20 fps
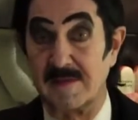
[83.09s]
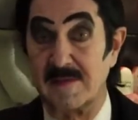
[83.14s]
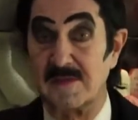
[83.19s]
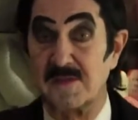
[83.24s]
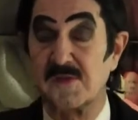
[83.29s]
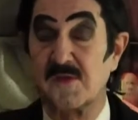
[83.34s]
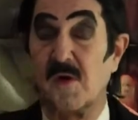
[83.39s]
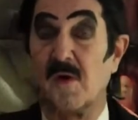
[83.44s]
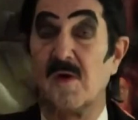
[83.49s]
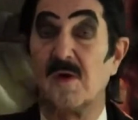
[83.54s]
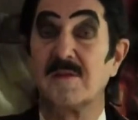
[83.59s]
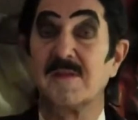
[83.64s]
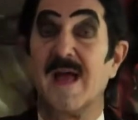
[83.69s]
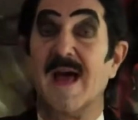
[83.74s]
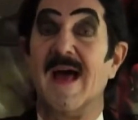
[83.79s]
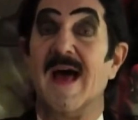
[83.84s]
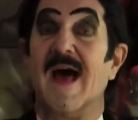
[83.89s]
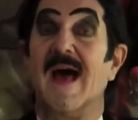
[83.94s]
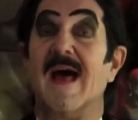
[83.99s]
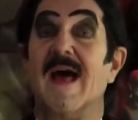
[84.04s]
and it's called
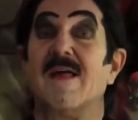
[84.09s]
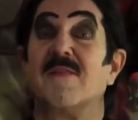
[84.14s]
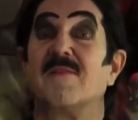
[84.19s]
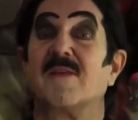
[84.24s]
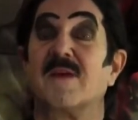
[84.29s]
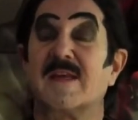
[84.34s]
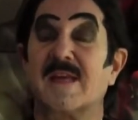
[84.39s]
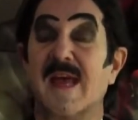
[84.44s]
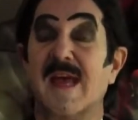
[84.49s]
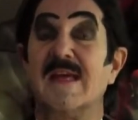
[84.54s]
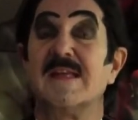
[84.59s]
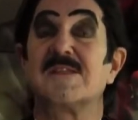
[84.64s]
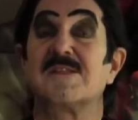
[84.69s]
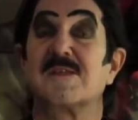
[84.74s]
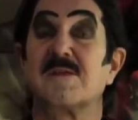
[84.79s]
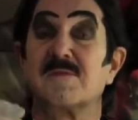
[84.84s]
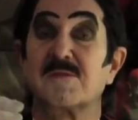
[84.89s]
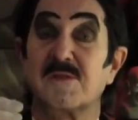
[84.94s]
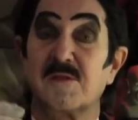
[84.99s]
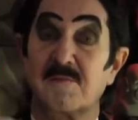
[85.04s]
The
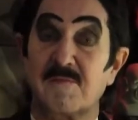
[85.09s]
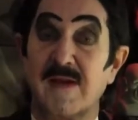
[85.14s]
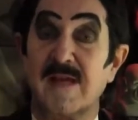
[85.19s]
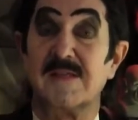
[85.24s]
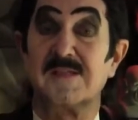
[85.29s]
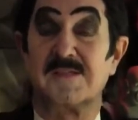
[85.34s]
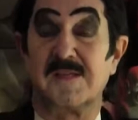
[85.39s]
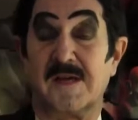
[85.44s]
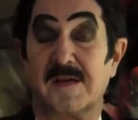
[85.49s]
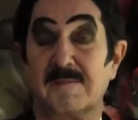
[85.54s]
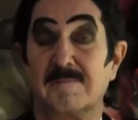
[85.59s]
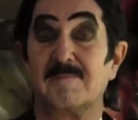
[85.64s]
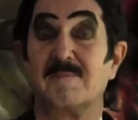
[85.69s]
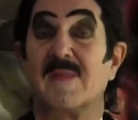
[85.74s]
Case of Cerveza.